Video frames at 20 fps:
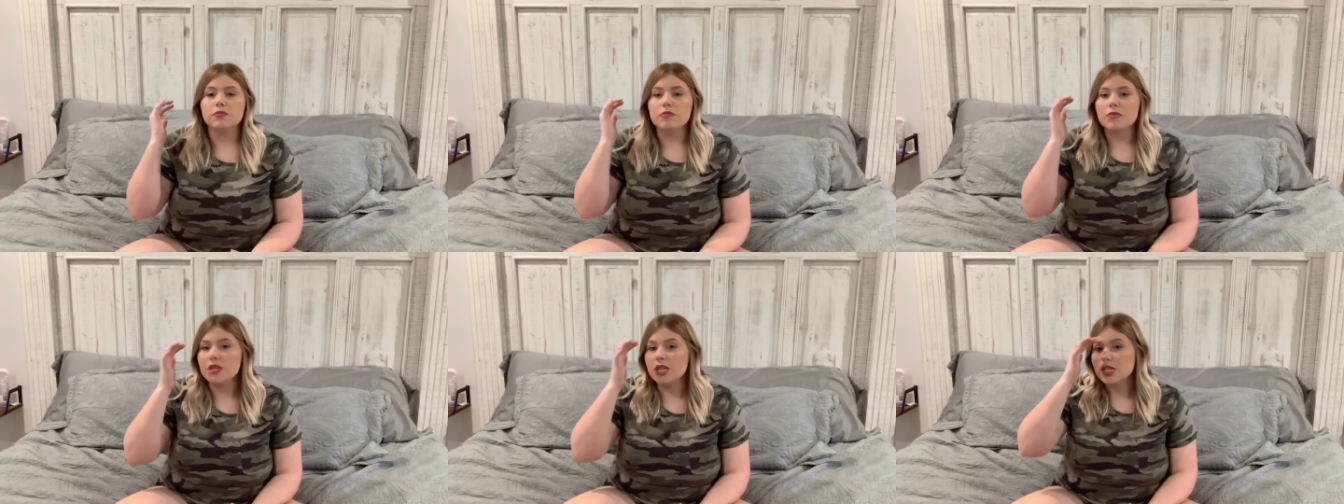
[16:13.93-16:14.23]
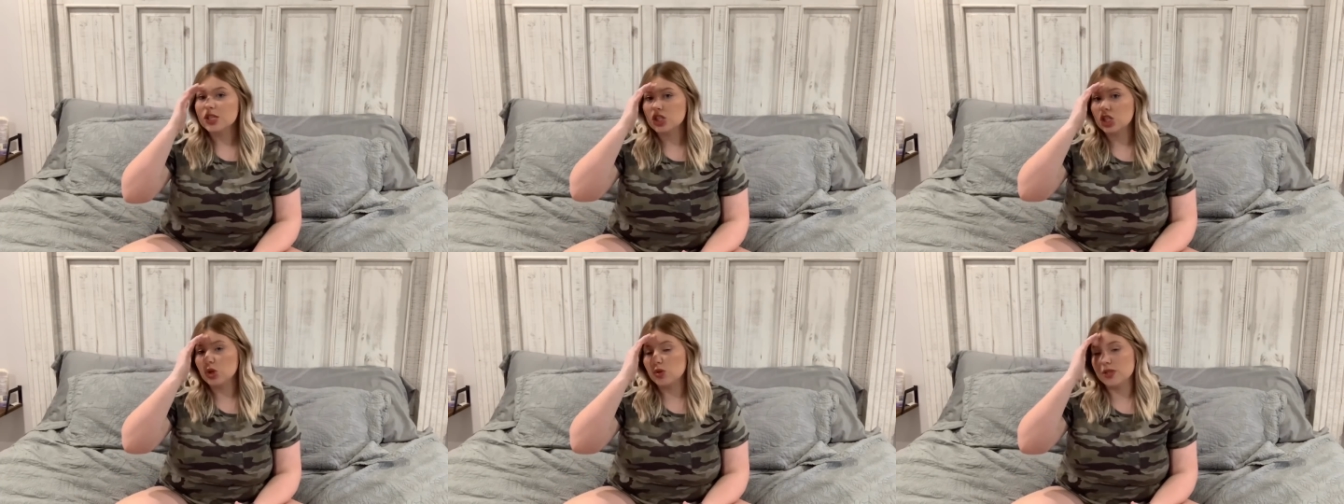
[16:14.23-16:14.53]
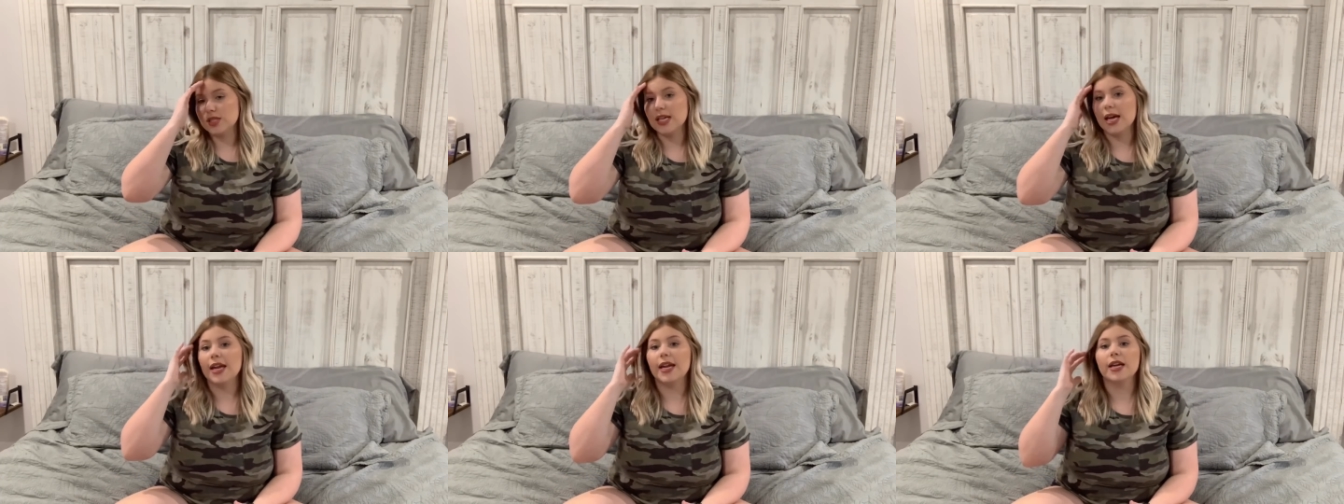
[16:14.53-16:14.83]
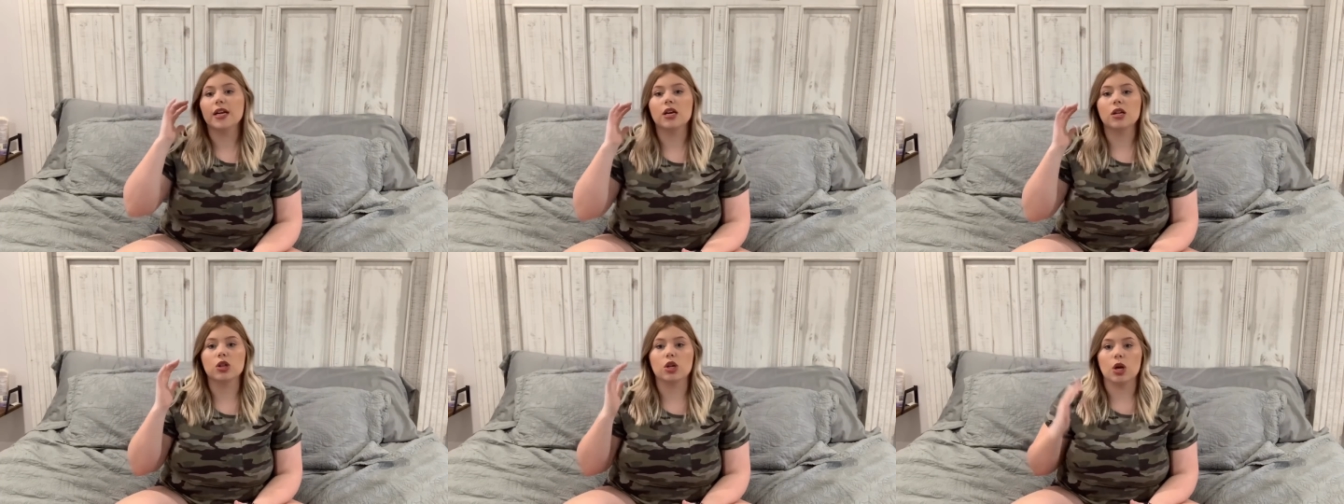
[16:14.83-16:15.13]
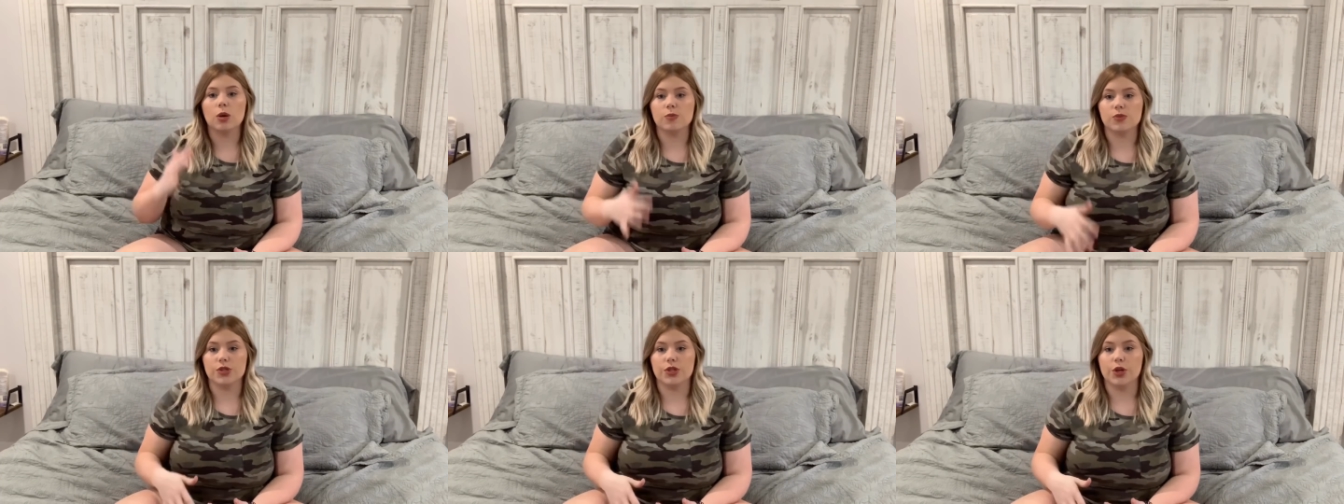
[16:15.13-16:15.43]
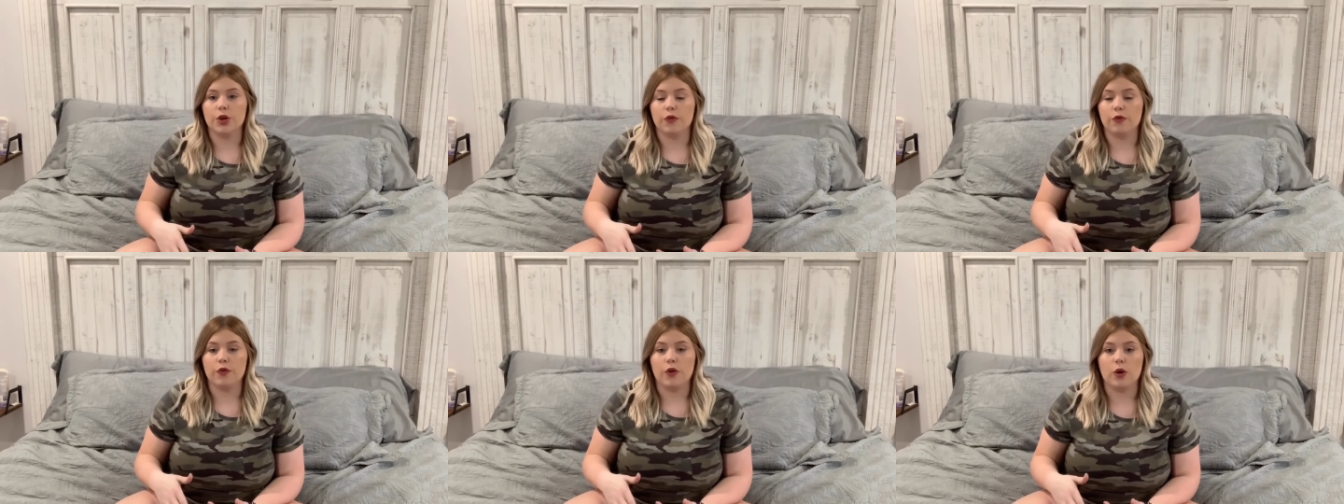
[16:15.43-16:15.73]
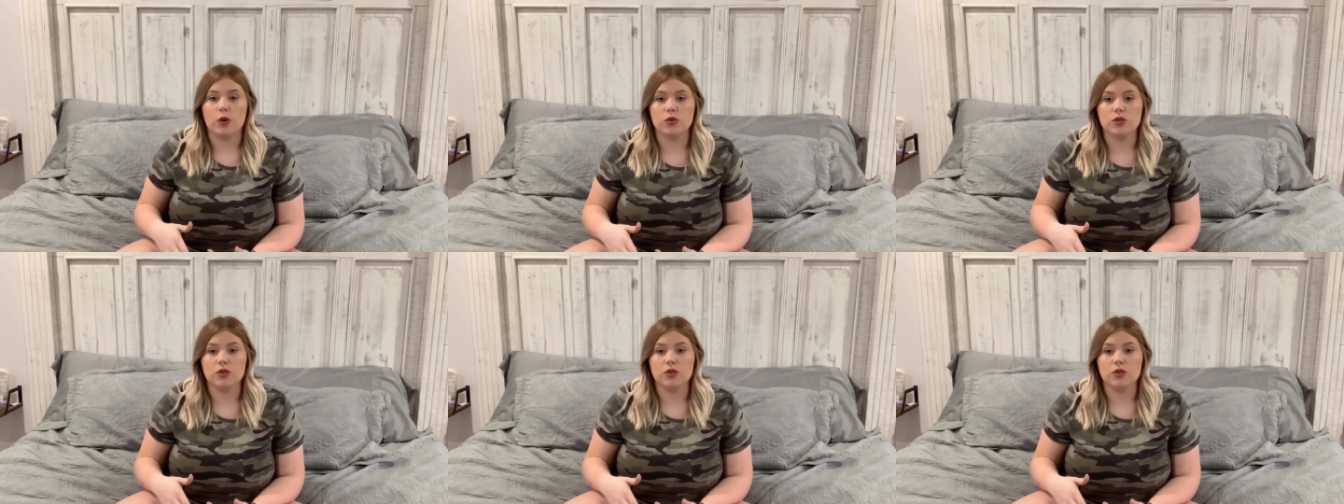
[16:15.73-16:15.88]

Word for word: so setting alarms in your phone